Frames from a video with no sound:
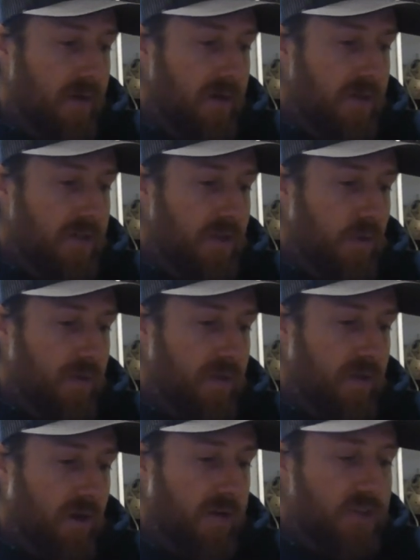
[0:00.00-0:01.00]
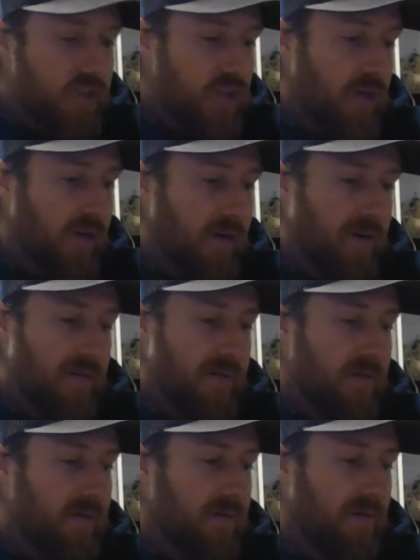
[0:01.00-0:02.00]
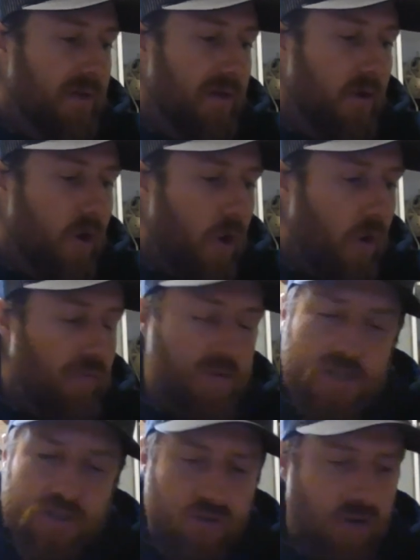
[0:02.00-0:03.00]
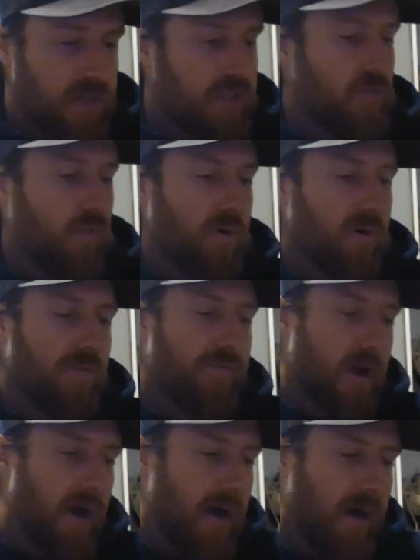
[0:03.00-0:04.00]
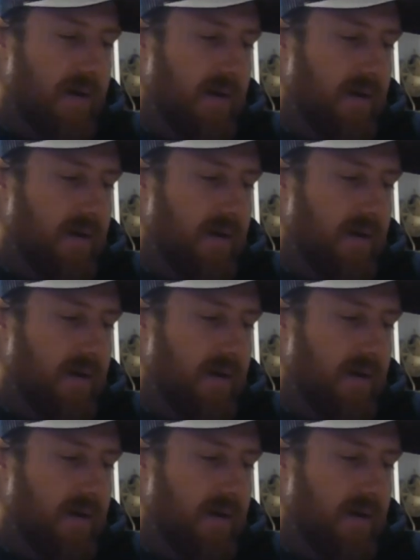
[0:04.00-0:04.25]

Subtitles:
So when you're unsure, always trust the Word of God.